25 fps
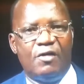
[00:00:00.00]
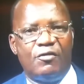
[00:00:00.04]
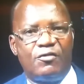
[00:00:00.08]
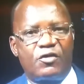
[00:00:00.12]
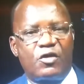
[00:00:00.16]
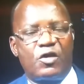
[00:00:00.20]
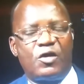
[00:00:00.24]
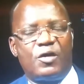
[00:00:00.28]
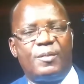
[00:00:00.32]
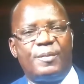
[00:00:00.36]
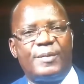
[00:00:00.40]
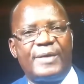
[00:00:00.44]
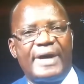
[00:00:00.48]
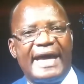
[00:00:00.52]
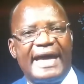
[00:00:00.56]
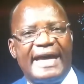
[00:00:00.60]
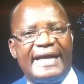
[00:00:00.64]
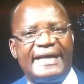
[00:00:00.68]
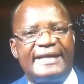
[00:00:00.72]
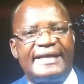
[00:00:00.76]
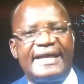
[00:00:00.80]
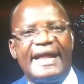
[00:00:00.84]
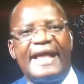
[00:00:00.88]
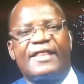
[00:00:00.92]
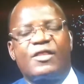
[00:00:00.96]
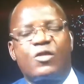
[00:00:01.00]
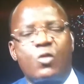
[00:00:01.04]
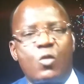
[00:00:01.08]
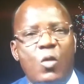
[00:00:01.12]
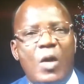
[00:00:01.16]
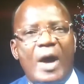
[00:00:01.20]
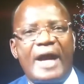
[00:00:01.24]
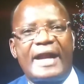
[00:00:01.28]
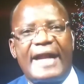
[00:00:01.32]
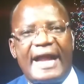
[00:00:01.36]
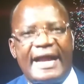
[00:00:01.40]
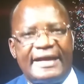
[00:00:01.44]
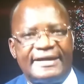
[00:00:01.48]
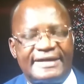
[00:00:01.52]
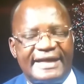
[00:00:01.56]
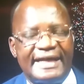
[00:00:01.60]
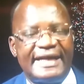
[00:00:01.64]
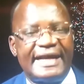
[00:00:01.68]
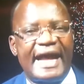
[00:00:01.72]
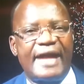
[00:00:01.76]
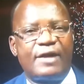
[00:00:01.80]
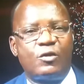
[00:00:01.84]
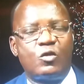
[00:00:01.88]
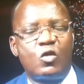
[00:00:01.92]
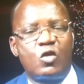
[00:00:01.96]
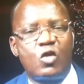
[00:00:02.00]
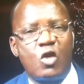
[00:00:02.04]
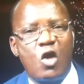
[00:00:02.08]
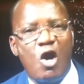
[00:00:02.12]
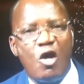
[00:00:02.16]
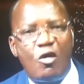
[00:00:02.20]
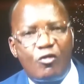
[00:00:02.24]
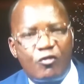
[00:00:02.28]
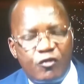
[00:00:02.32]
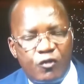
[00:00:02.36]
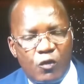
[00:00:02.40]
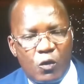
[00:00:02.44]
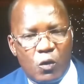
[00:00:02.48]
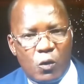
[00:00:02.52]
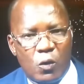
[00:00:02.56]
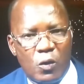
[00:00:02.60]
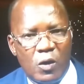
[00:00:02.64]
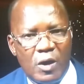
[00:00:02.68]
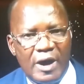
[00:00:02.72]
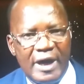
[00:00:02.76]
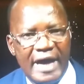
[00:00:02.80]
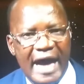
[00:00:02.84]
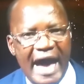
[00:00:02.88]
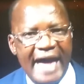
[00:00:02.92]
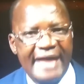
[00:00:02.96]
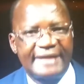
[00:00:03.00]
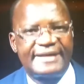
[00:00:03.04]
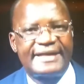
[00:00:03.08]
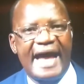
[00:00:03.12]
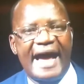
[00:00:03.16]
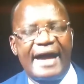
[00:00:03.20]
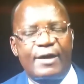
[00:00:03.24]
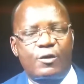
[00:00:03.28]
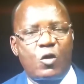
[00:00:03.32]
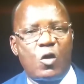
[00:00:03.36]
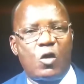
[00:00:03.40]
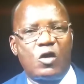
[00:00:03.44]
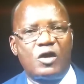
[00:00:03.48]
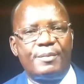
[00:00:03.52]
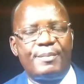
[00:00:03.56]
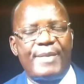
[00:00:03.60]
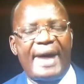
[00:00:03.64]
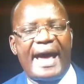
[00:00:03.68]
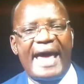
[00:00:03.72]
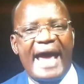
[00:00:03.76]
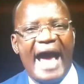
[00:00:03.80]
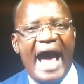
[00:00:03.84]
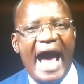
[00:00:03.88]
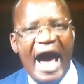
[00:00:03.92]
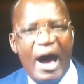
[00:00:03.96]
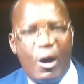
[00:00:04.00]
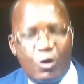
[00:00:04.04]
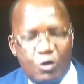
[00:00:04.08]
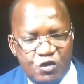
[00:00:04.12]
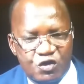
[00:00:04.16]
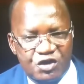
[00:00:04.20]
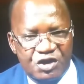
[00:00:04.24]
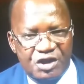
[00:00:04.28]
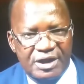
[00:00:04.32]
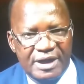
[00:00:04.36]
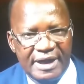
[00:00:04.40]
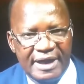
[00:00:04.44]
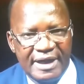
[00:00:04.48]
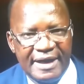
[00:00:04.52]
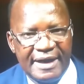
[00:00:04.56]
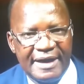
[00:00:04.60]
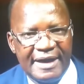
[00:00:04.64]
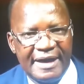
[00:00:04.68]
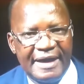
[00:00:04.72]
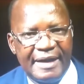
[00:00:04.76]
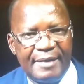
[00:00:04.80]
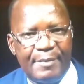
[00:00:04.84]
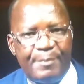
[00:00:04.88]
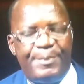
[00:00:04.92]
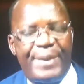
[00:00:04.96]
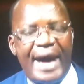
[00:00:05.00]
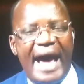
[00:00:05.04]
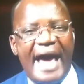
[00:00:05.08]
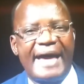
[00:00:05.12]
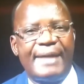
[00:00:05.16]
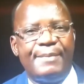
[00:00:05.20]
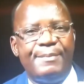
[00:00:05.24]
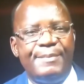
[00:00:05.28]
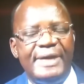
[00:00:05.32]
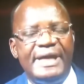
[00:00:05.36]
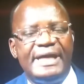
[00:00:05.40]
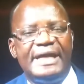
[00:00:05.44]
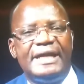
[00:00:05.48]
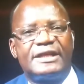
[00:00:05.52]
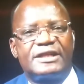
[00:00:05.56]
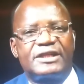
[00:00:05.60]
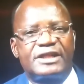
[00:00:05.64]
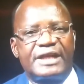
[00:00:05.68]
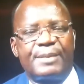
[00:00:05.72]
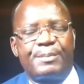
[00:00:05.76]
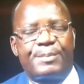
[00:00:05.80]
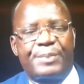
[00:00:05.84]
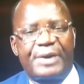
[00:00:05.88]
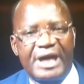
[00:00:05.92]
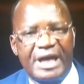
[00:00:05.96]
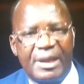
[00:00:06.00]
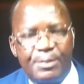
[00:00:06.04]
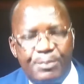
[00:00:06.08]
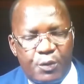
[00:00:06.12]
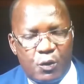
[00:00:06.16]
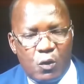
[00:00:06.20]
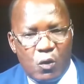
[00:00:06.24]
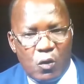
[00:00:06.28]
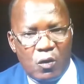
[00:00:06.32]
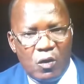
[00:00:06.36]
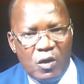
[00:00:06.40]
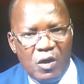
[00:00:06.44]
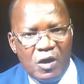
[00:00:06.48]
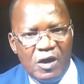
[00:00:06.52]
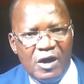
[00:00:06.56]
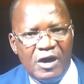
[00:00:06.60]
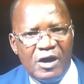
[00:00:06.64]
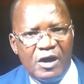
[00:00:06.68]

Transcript: from a death warrant, an unlawful attack on my house by military people.